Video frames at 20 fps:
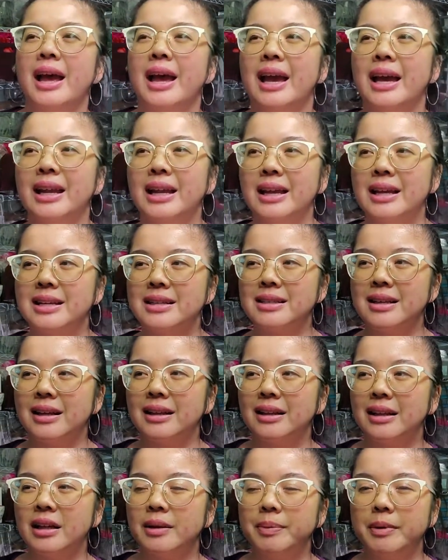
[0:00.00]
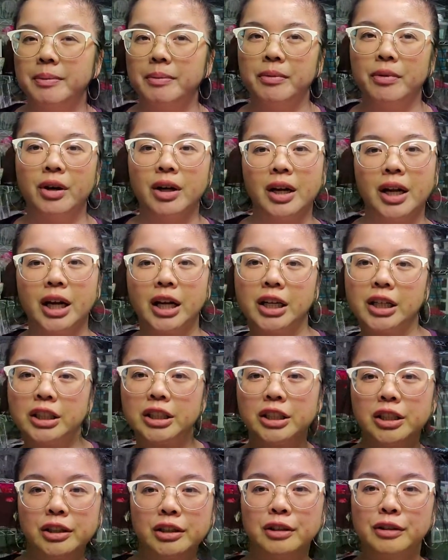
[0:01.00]
It is a little bit more
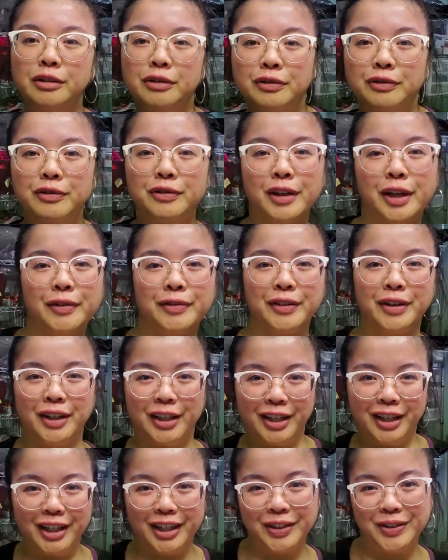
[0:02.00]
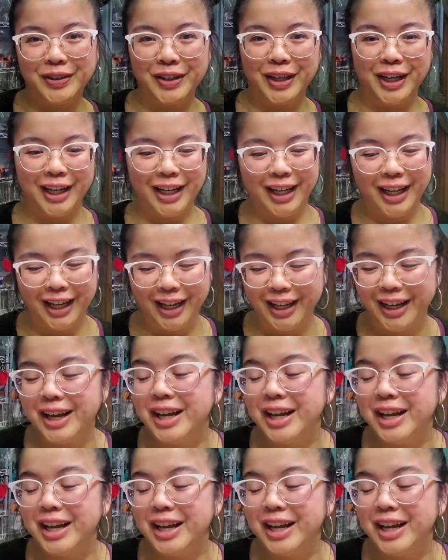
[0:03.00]
like fluffy, ooh la la.